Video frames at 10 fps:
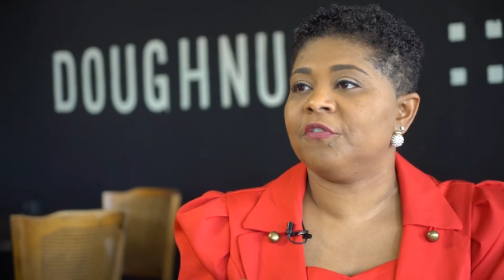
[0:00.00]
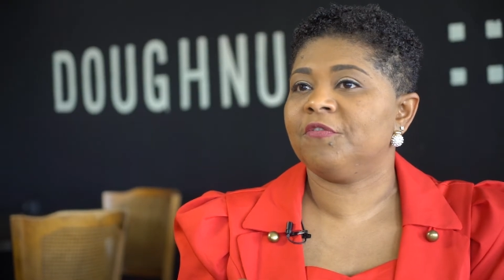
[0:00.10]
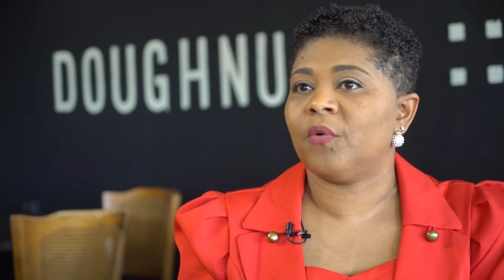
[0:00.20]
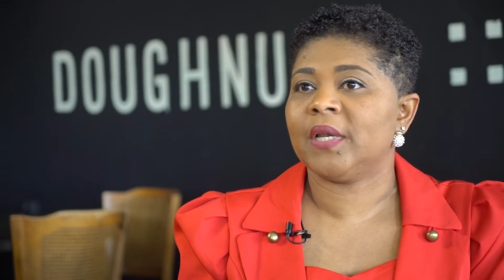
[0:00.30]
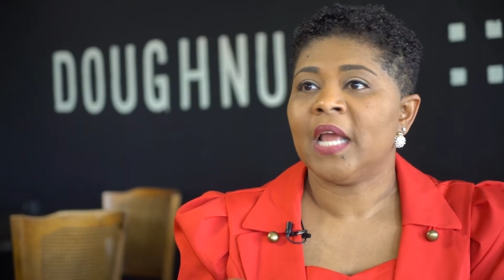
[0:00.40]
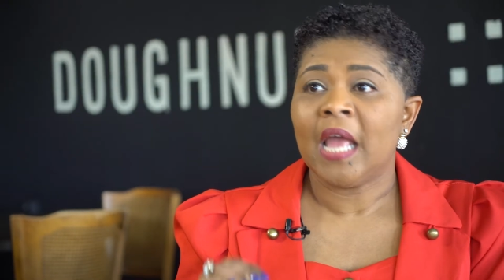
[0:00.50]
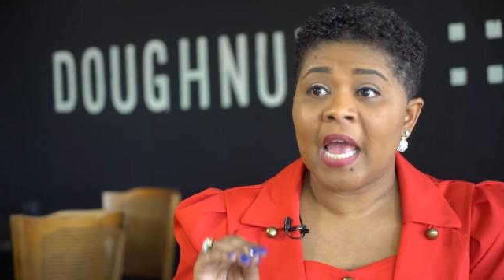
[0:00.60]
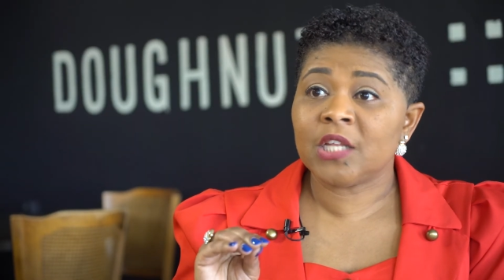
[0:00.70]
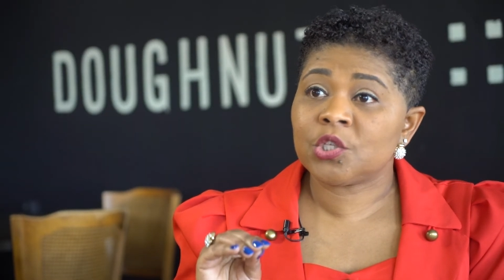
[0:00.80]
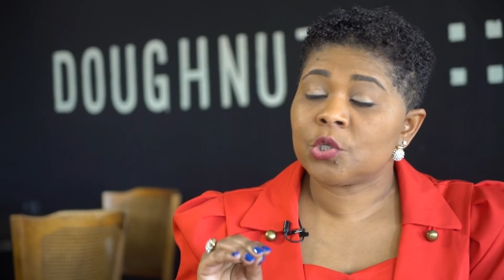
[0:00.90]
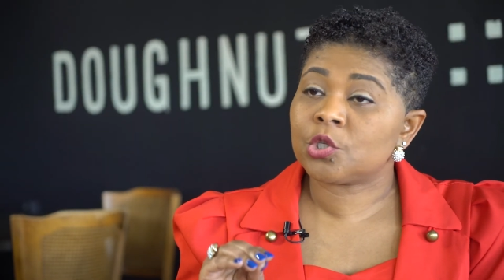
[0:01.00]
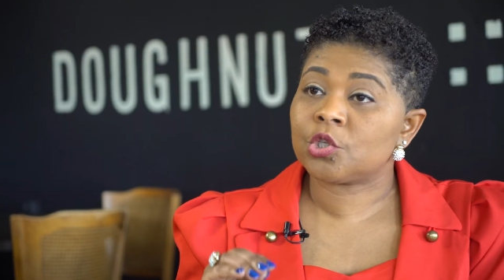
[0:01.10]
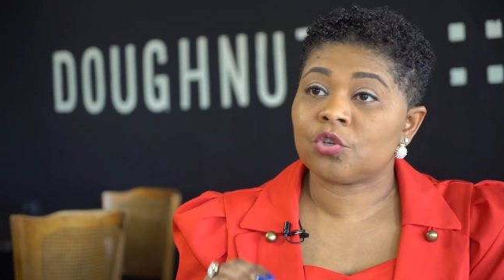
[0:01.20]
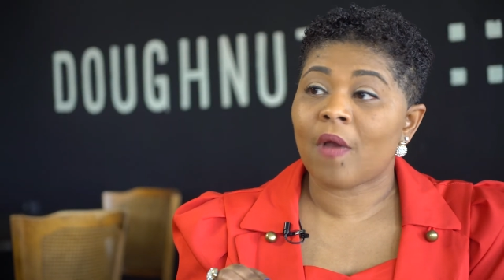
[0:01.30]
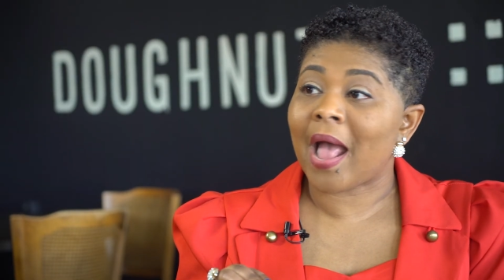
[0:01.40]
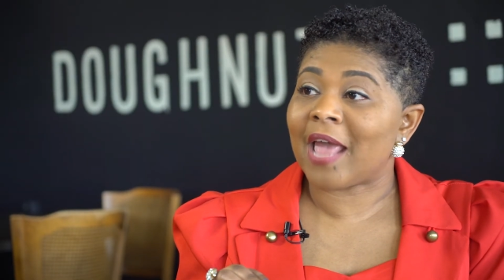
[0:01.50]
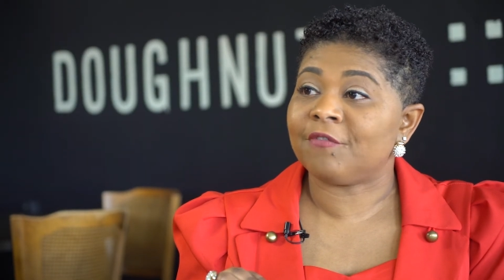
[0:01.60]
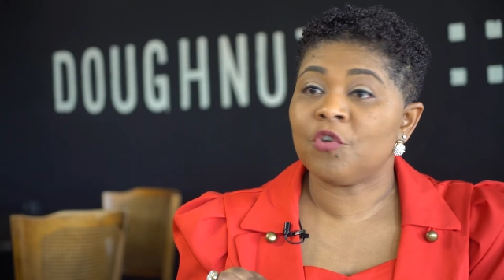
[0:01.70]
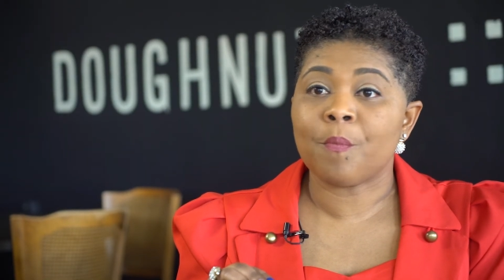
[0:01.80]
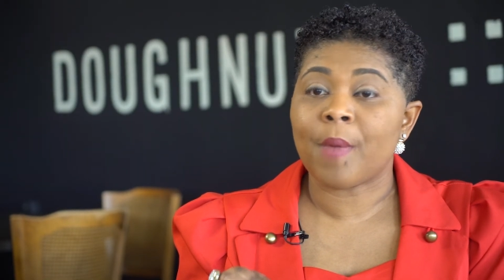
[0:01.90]
foot forward and to
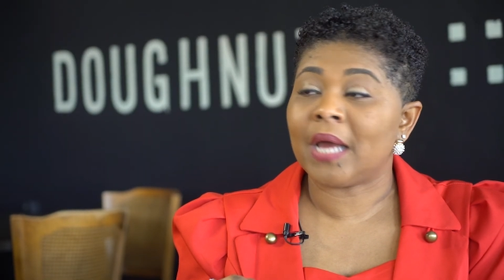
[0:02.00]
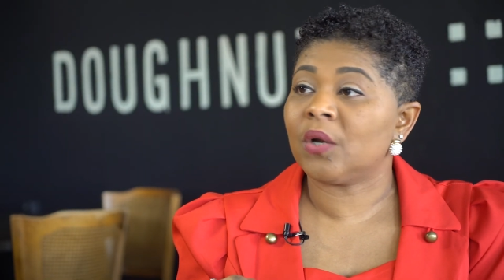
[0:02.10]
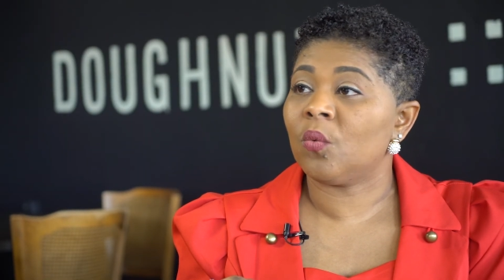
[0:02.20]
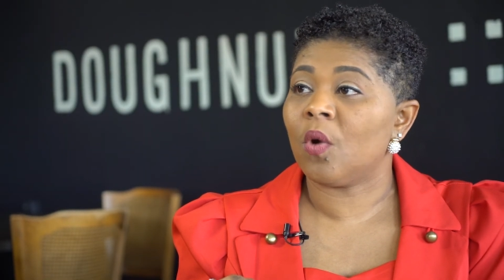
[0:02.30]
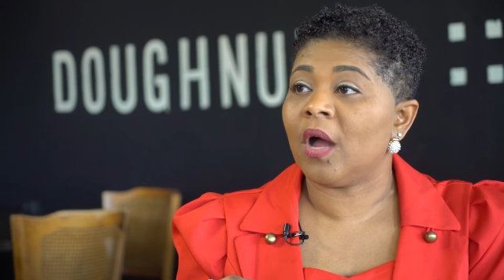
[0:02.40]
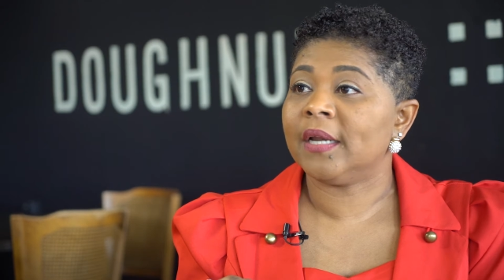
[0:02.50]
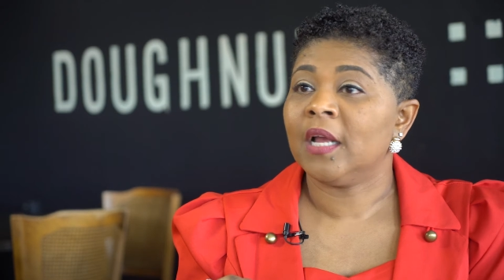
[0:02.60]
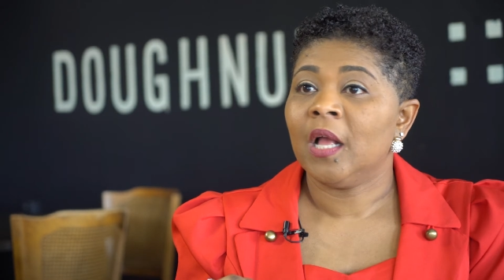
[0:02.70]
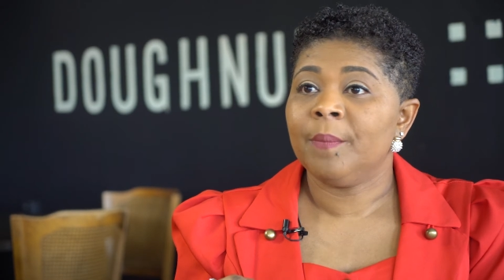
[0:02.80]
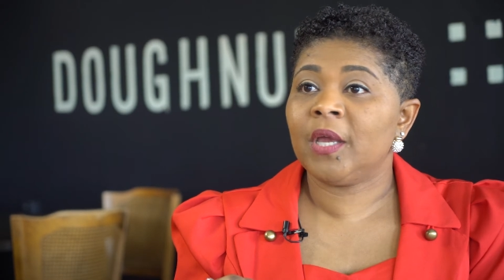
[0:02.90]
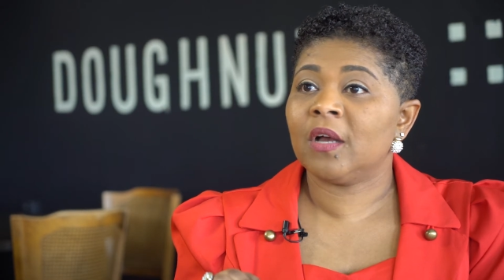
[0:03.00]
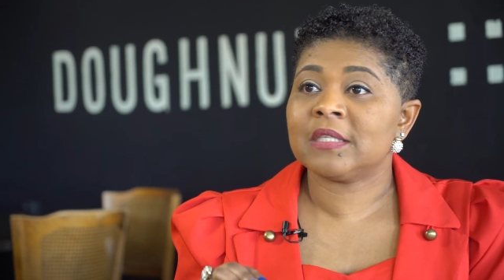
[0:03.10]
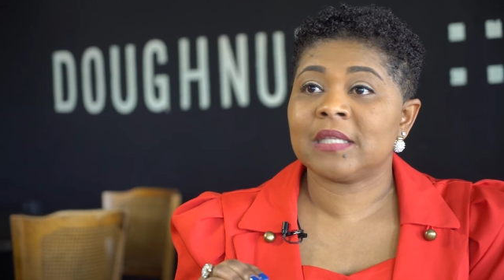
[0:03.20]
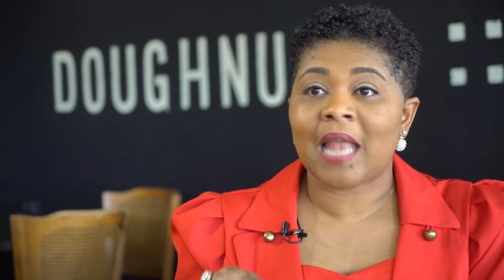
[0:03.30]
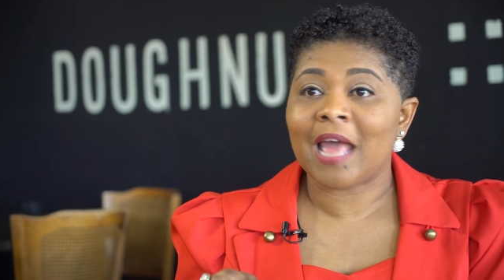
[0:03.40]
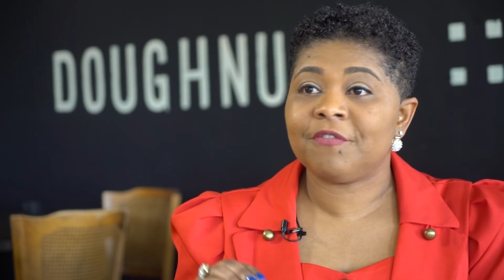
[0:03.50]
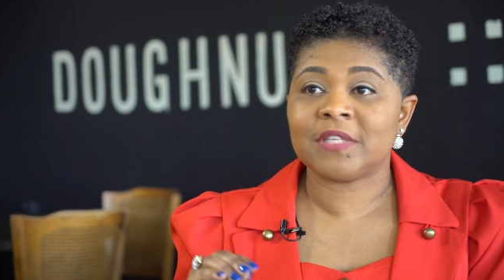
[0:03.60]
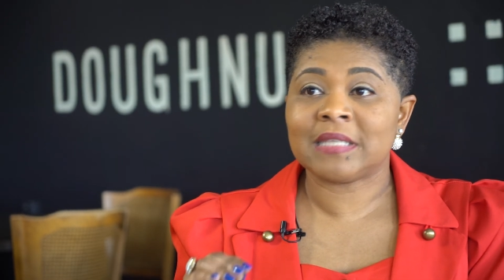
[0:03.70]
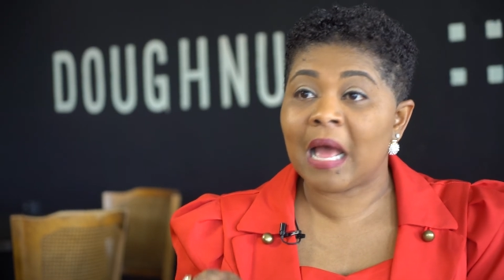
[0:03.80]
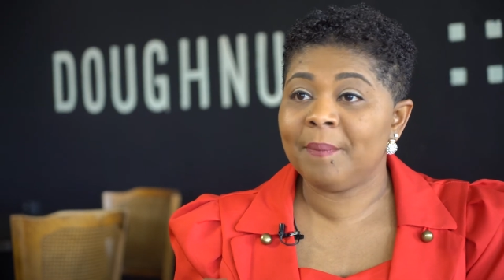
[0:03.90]
strive no matter what, because life
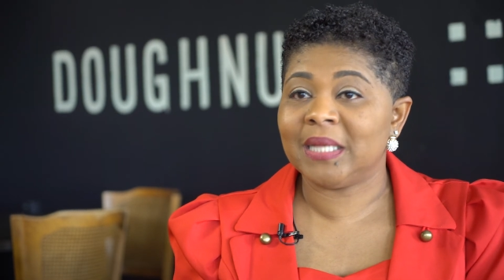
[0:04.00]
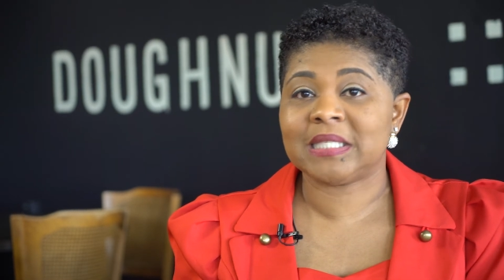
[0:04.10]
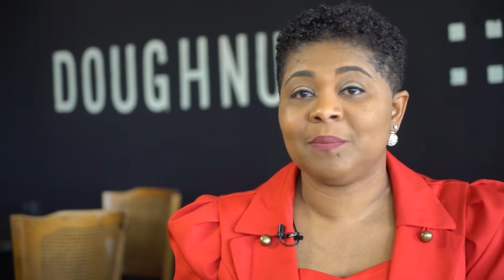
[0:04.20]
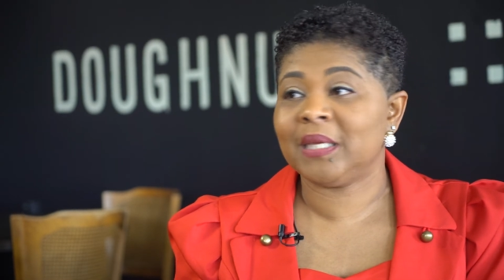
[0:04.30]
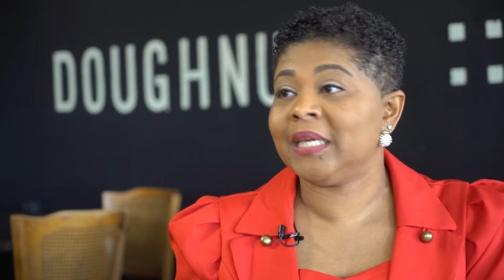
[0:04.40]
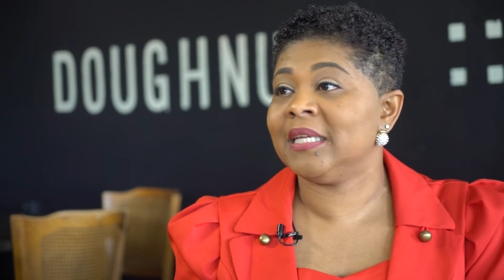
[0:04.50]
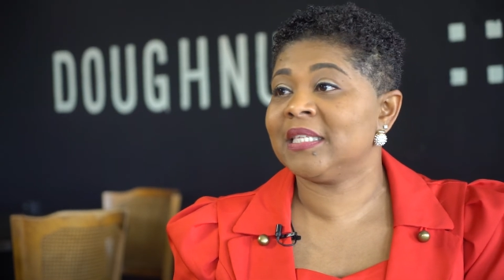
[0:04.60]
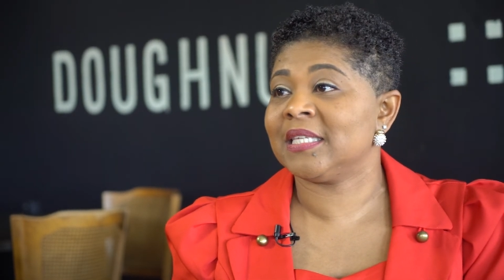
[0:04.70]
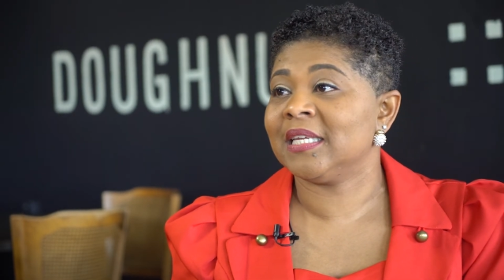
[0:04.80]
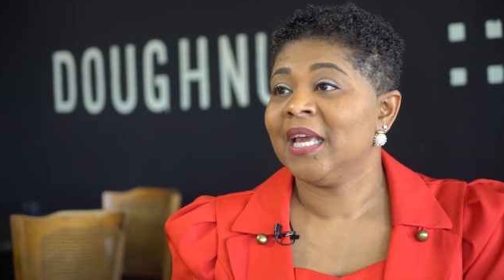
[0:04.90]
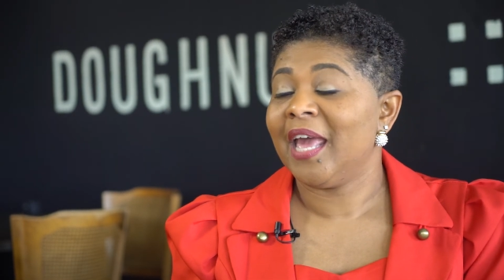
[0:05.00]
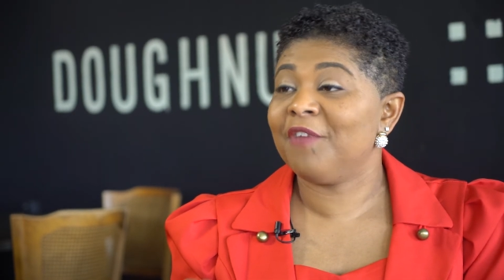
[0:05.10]
is not meant to be easy.